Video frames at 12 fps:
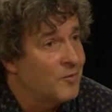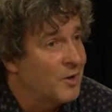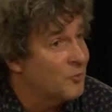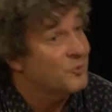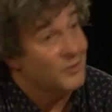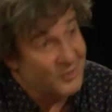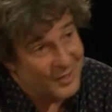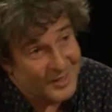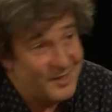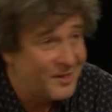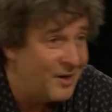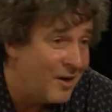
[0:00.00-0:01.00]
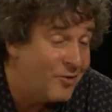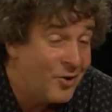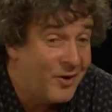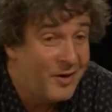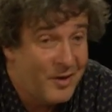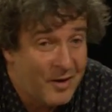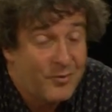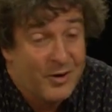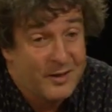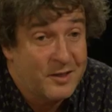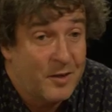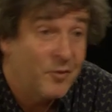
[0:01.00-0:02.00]
I also cited another
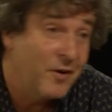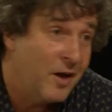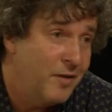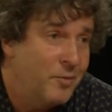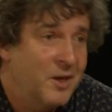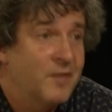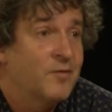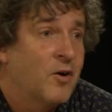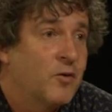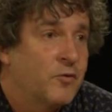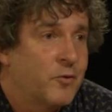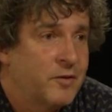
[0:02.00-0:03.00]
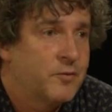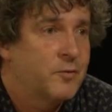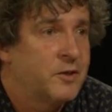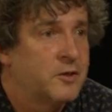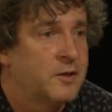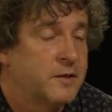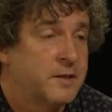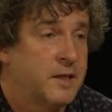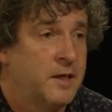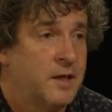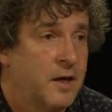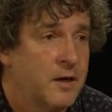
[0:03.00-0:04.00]
example that I've been involved with, which is
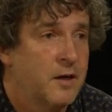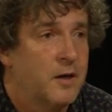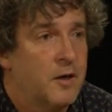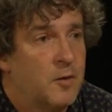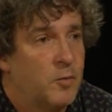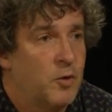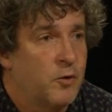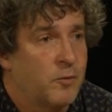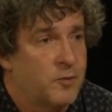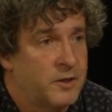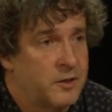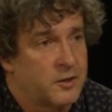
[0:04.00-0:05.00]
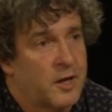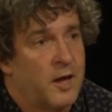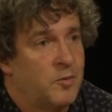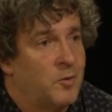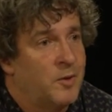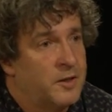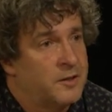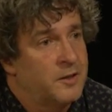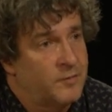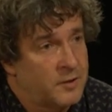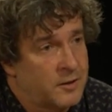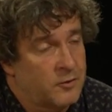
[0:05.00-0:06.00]
the Building Research Capability
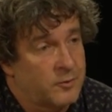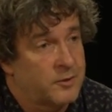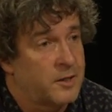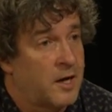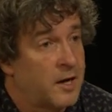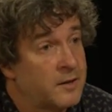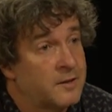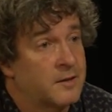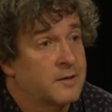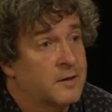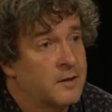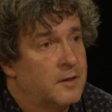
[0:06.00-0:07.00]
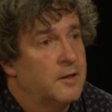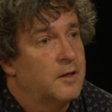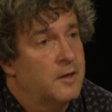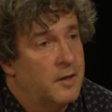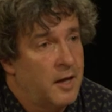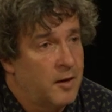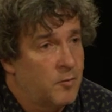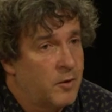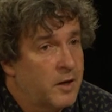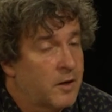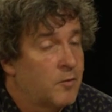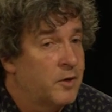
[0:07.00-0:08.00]
in the Social Sciences
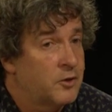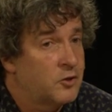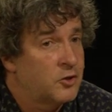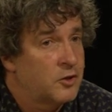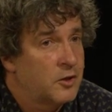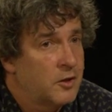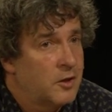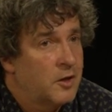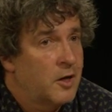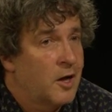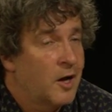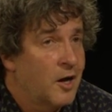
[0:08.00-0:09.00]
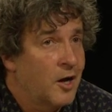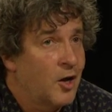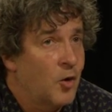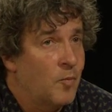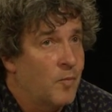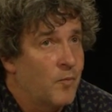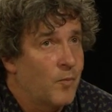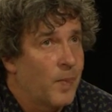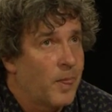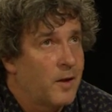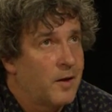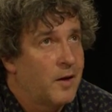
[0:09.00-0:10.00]
Network, which in
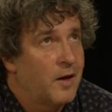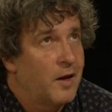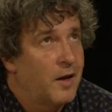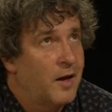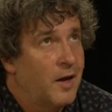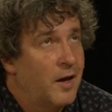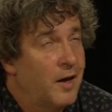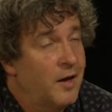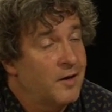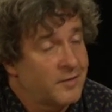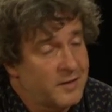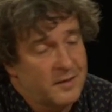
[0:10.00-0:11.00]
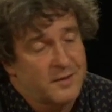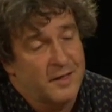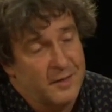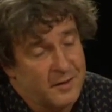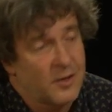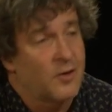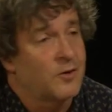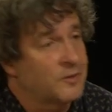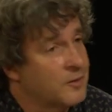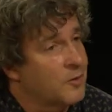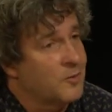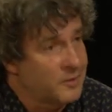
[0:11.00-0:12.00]
a sense is a
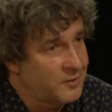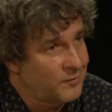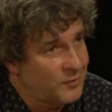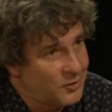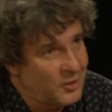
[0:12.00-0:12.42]
consequence of the